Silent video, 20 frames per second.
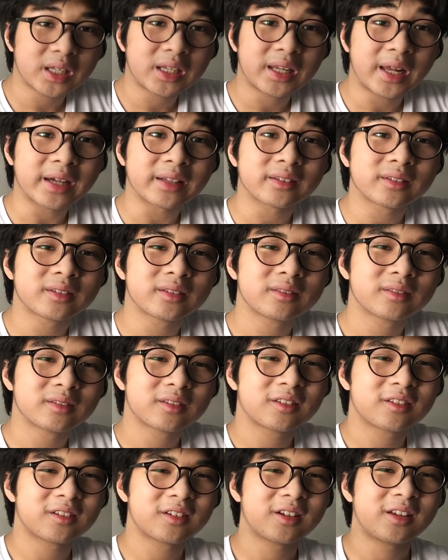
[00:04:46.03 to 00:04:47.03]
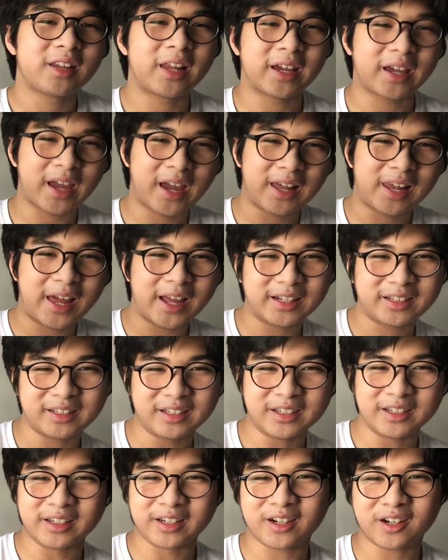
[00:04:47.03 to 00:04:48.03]
Light. Like
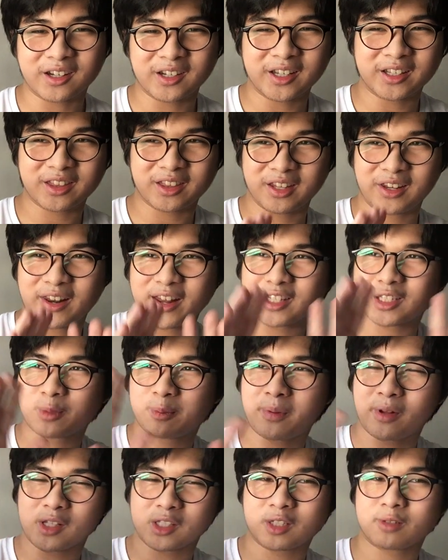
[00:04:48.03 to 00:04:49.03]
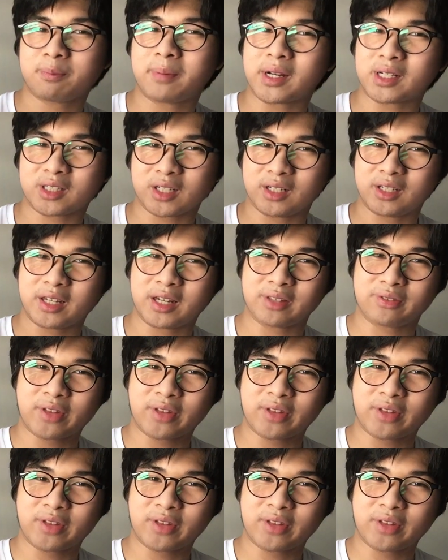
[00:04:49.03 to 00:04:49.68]
LITE. Call it the Les Paul Special Light.